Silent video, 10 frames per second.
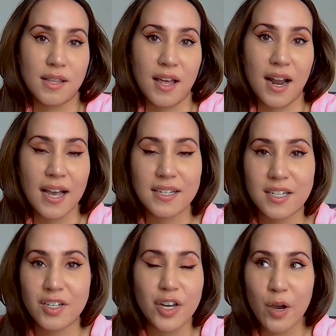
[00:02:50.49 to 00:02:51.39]
that I
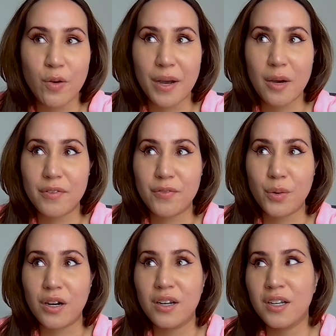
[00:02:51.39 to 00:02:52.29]
didn't know about
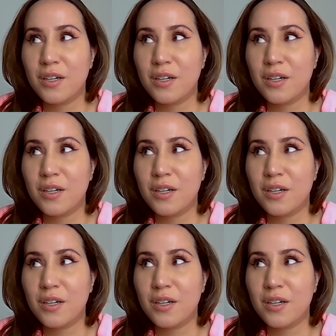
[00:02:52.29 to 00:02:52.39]
before.